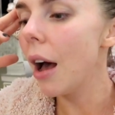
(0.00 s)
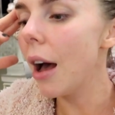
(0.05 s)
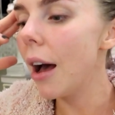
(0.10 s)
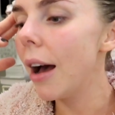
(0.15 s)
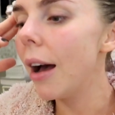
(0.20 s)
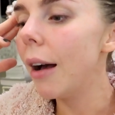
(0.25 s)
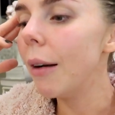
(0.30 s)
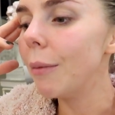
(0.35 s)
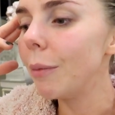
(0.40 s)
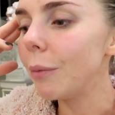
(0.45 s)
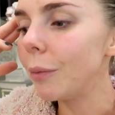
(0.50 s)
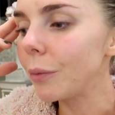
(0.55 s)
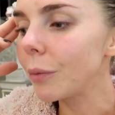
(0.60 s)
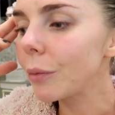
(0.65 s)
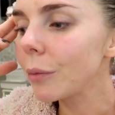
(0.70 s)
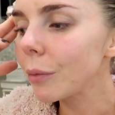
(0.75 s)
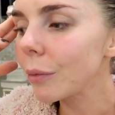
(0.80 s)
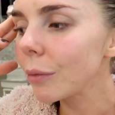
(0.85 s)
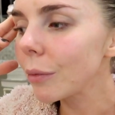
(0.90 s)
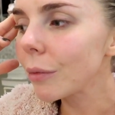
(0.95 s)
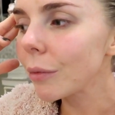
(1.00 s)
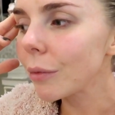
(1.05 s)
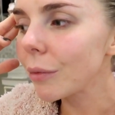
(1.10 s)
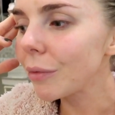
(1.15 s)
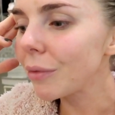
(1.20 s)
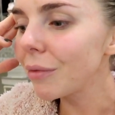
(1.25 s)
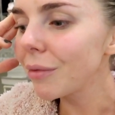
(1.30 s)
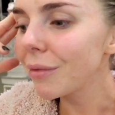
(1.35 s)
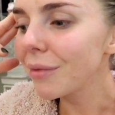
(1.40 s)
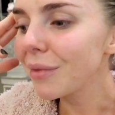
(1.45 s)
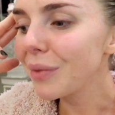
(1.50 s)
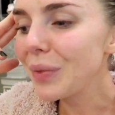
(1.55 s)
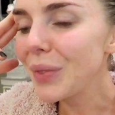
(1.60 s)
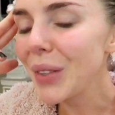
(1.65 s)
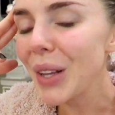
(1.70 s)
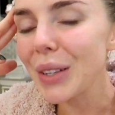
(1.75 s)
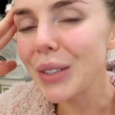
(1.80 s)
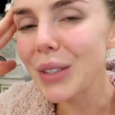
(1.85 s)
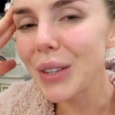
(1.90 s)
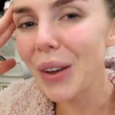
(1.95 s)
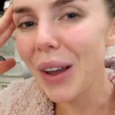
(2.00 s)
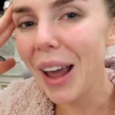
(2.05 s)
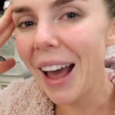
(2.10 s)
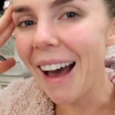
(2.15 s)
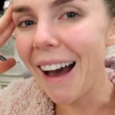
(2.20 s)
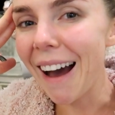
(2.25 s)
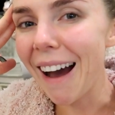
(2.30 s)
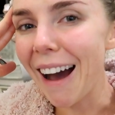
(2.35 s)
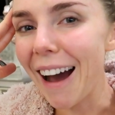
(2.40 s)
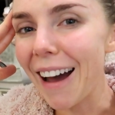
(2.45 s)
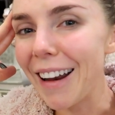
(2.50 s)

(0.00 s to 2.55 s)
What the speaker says: So yeah,